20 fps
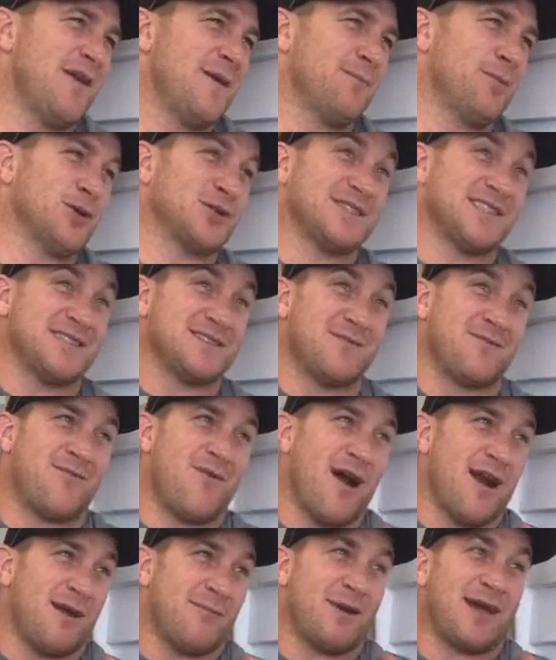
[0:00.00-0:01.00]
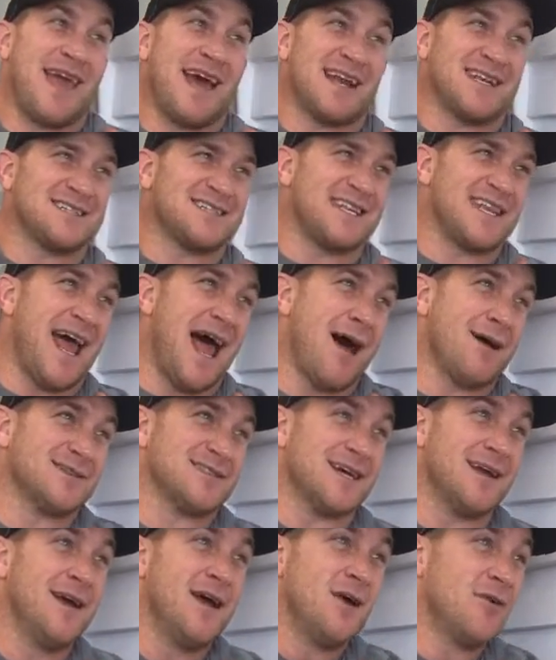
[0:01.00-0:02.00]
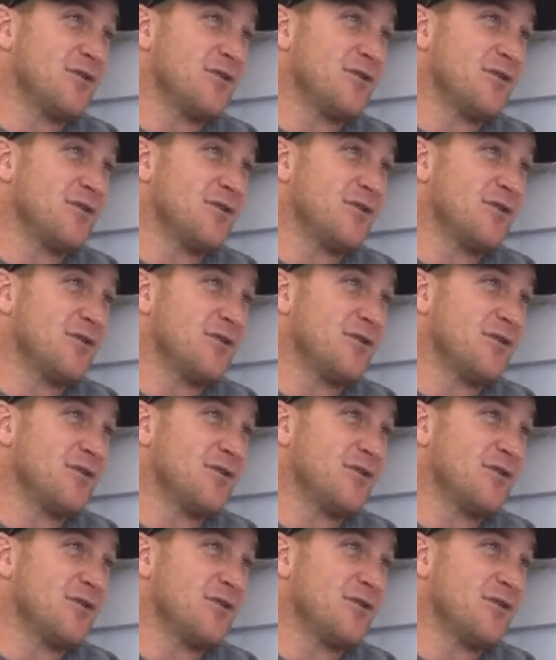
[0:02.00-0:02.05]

That puts us in front, and McAllister nails it,